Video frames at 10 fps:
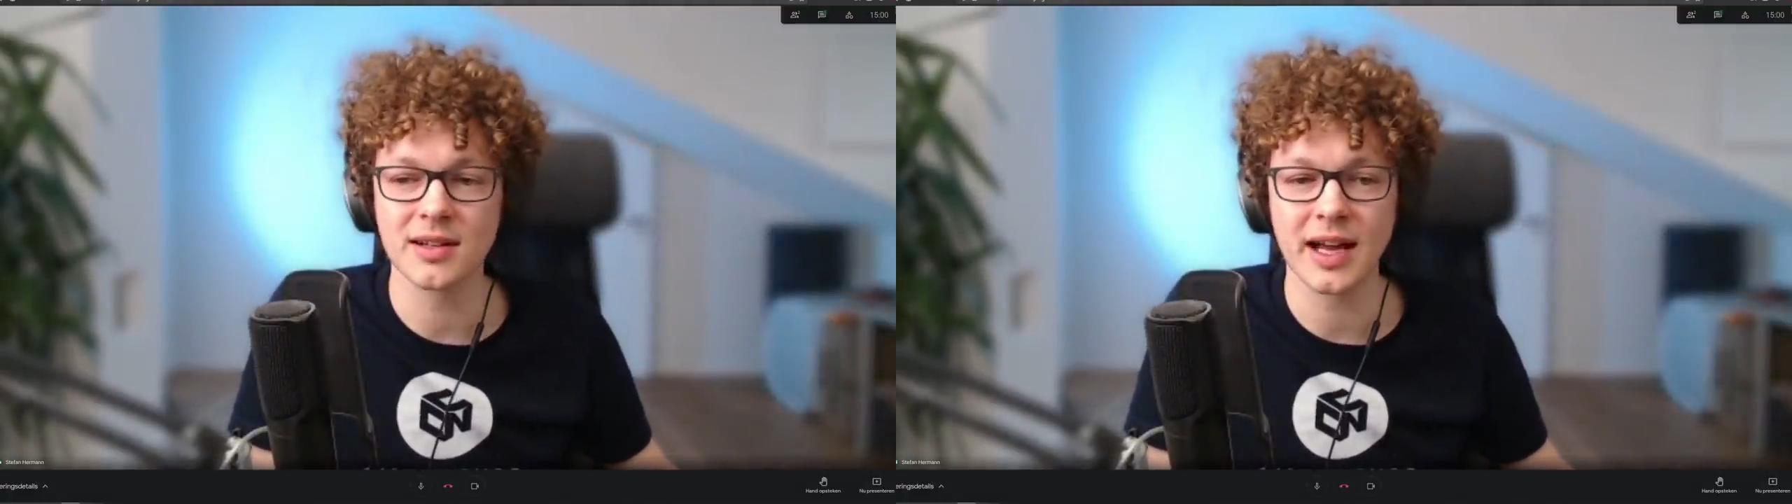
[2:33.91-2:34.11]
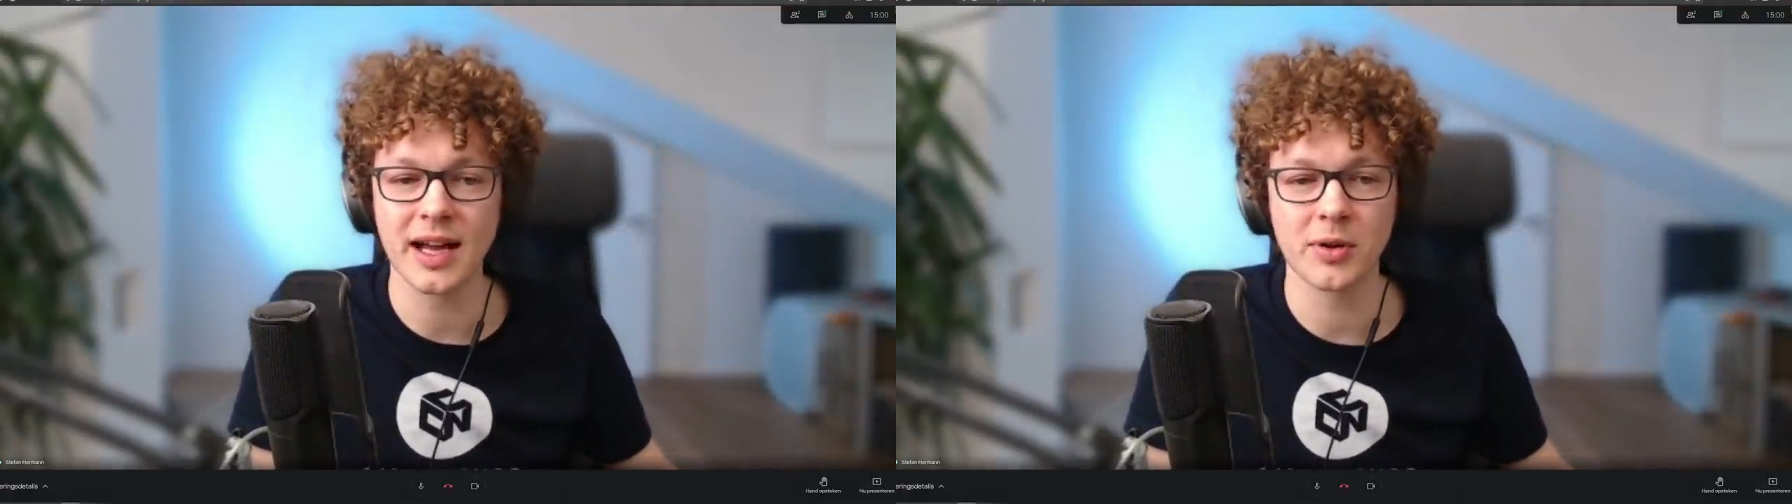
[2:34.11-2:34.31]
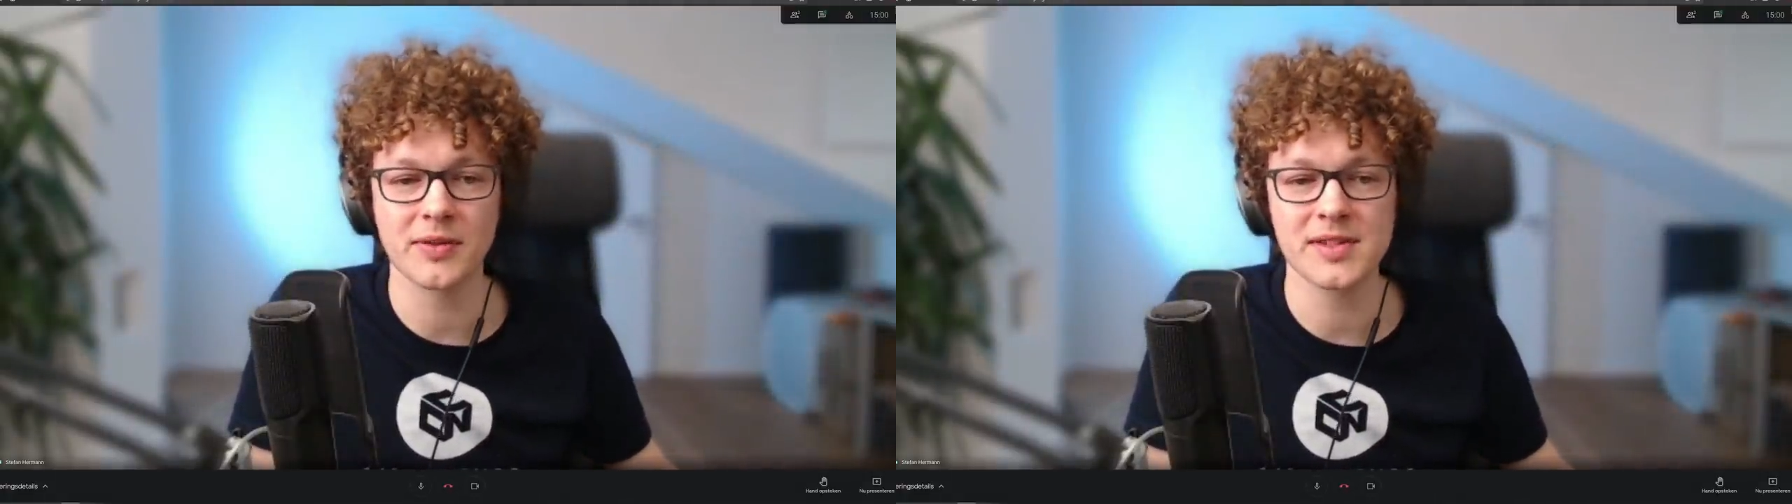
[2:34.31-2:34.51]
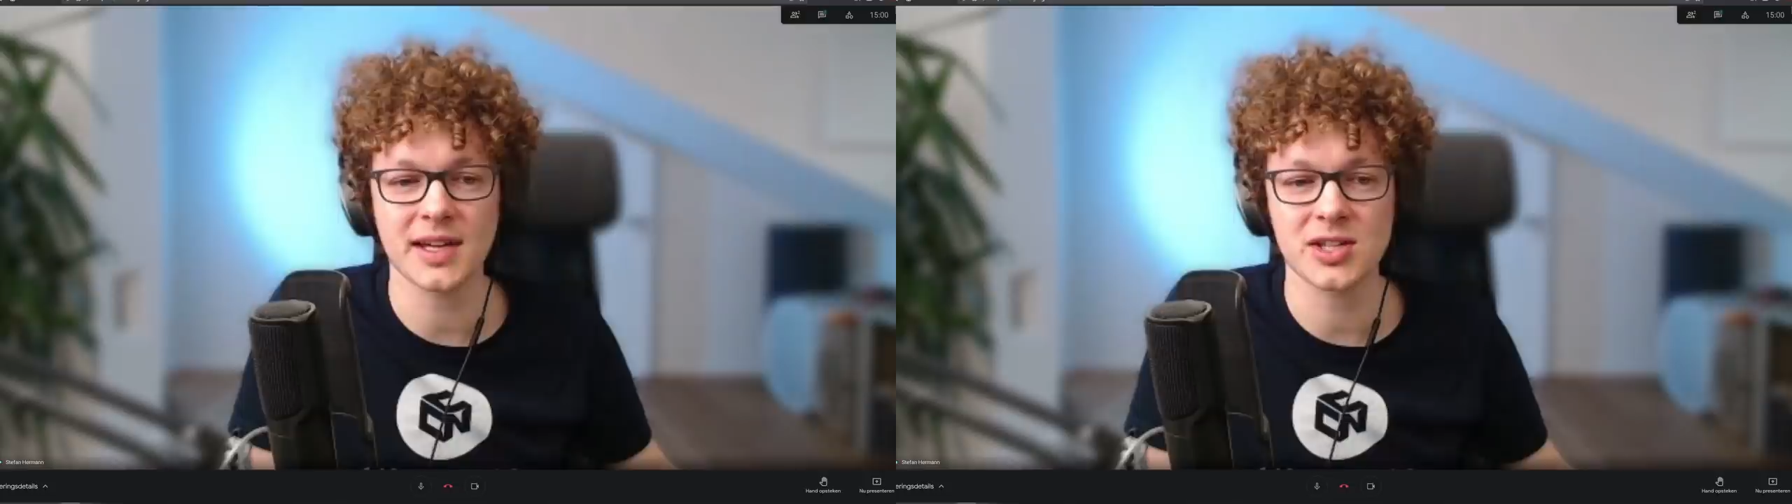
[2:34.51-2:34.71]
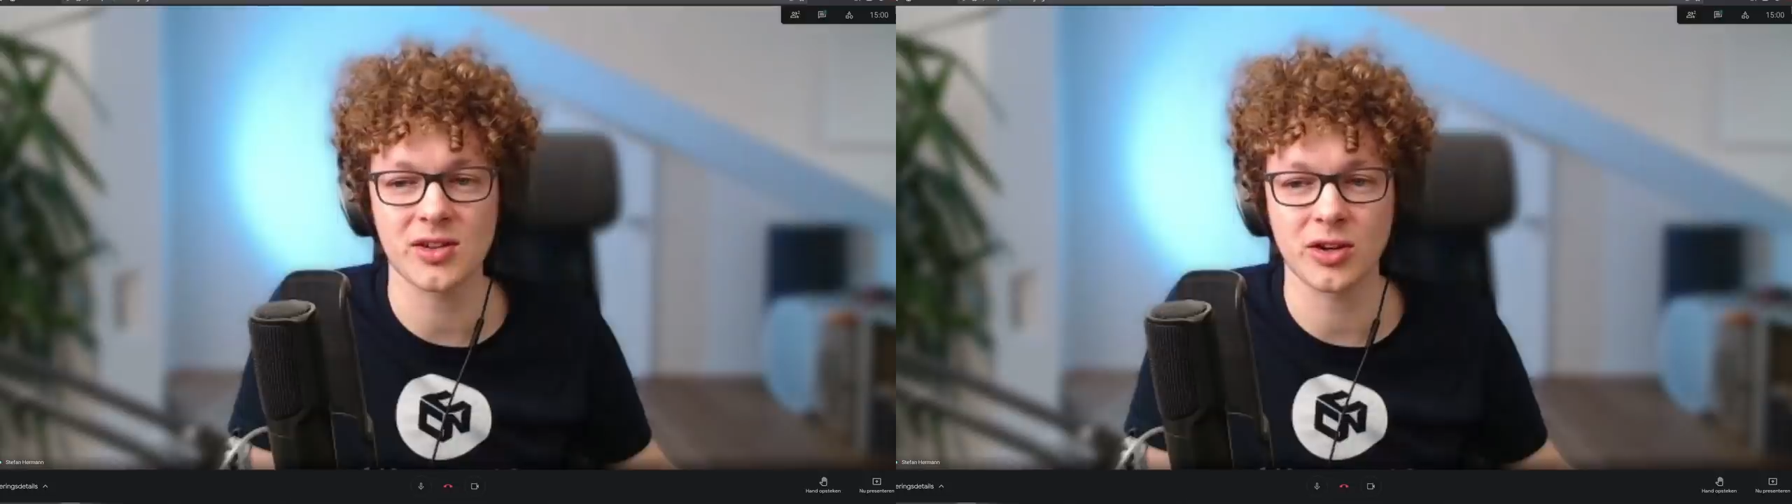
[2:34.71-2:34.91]
couple of
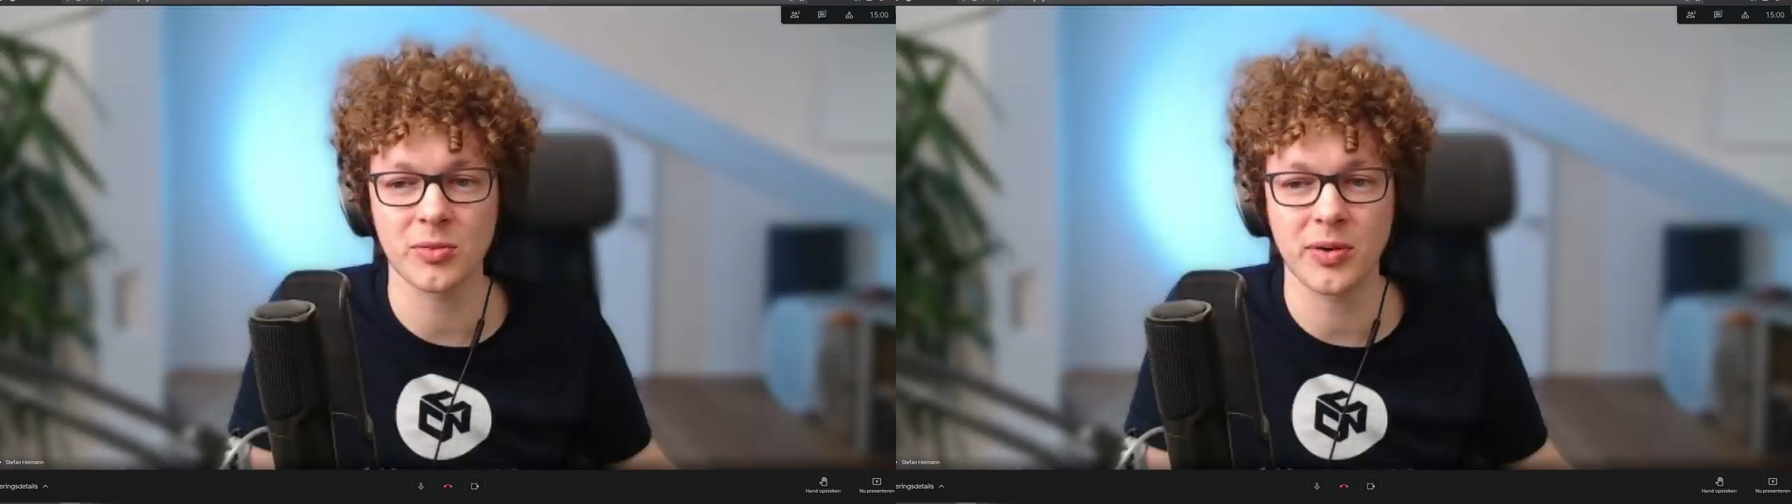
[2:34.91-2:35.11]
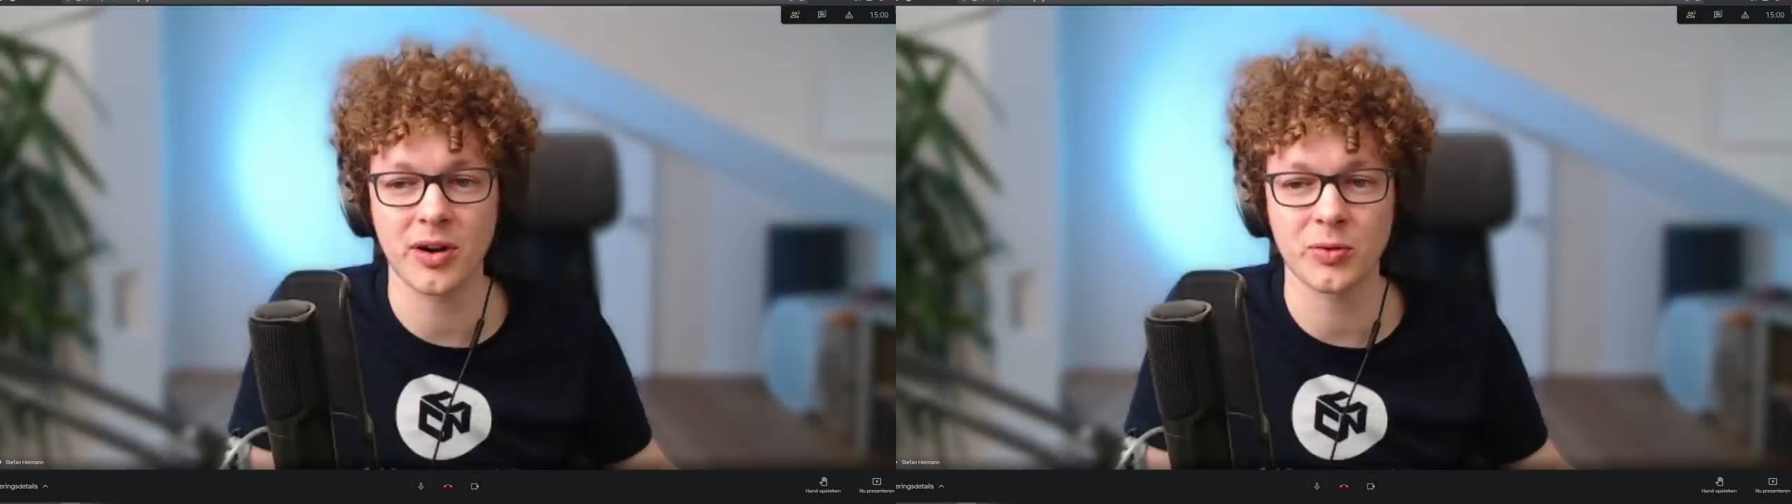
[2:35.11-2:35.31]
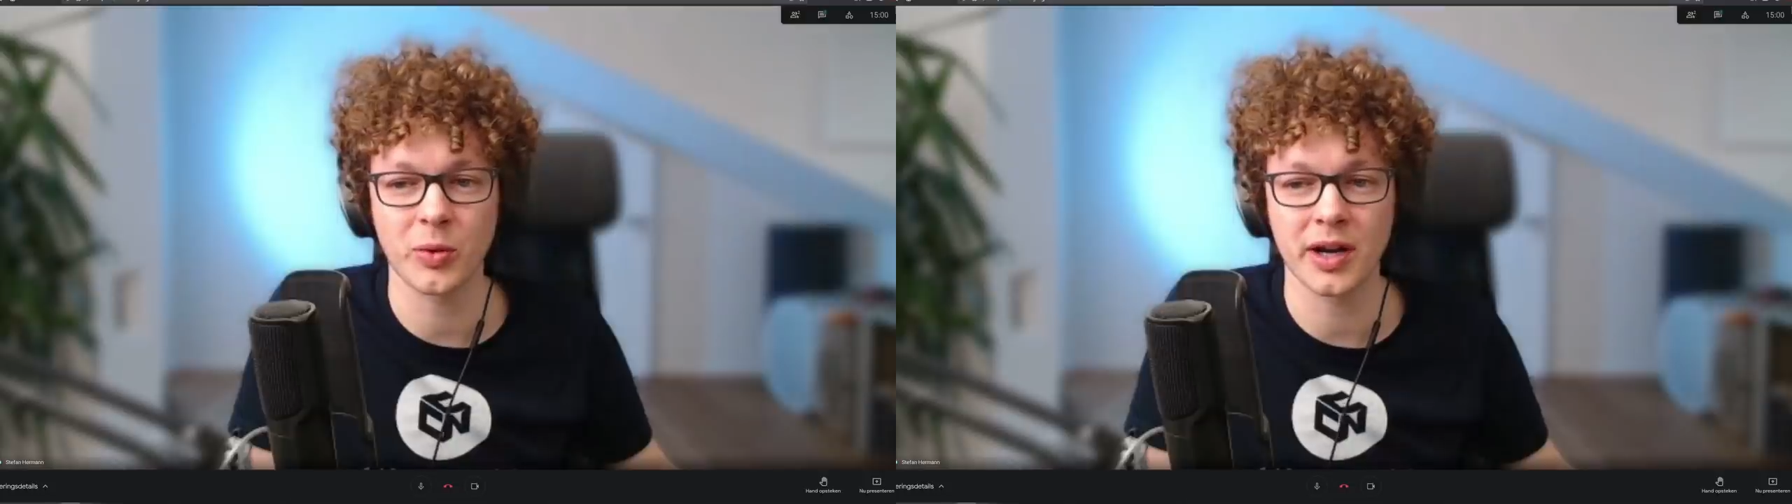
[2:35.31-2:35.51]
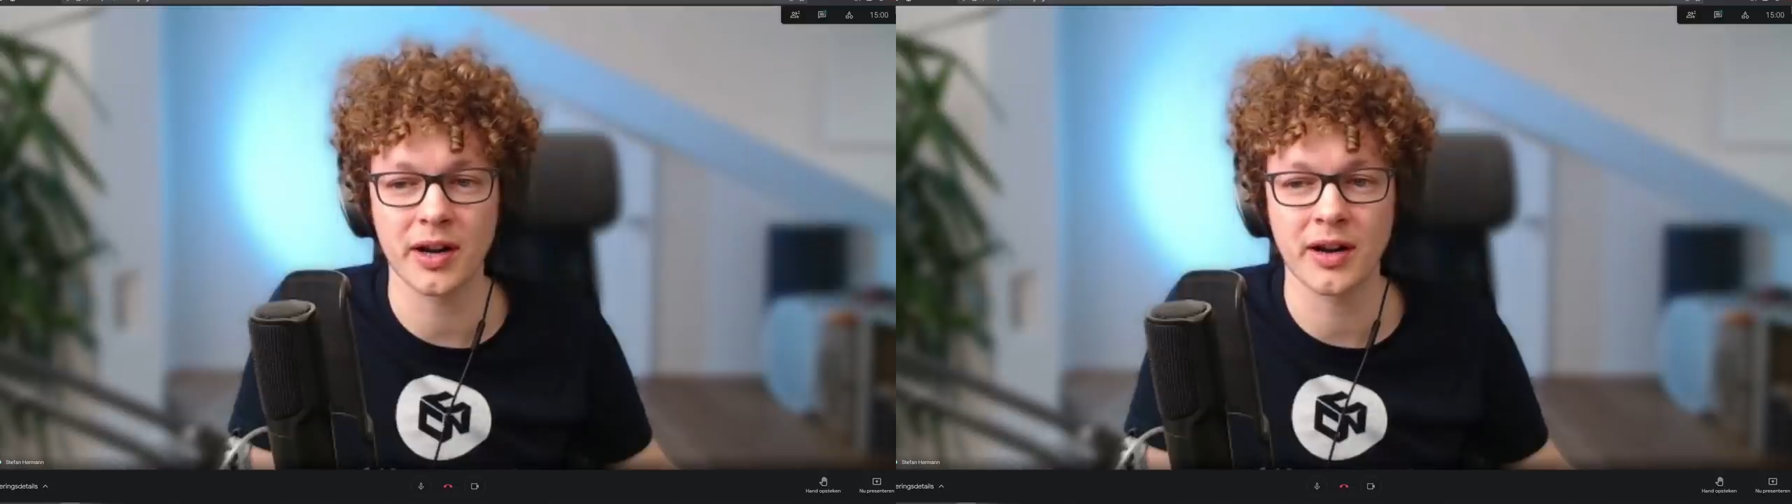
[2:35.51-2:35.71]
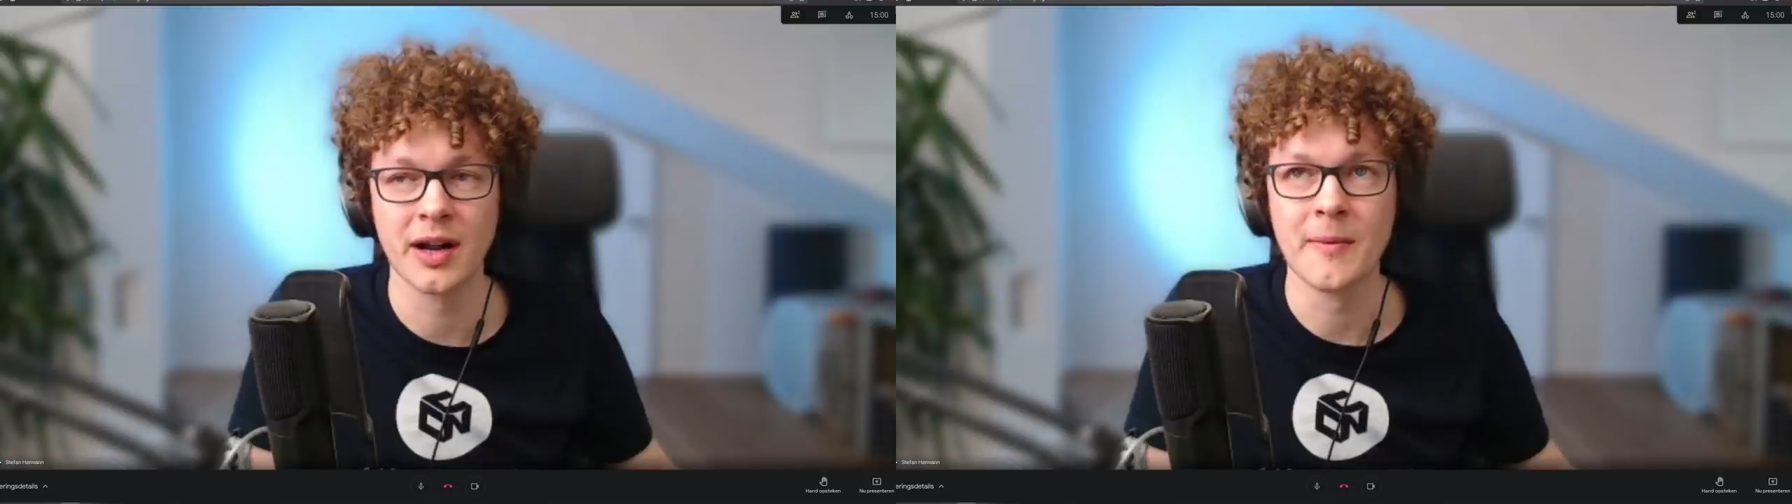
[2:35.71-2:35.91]
sections on your part where